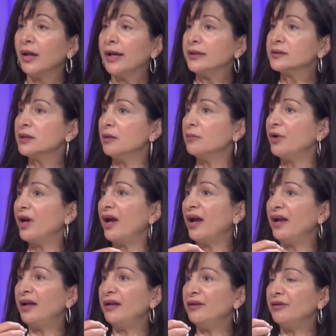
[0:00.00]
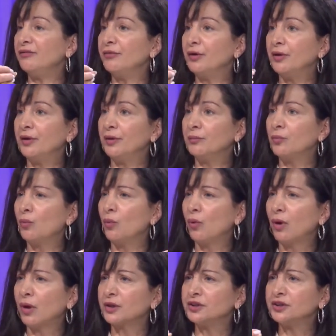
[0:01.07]
like some kind of a
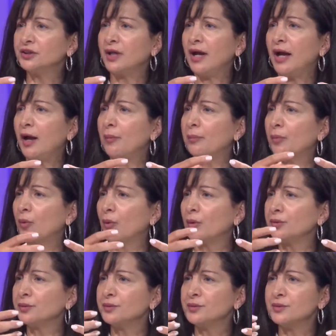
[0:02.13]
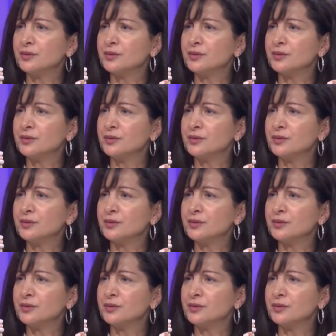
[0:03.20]
workshop or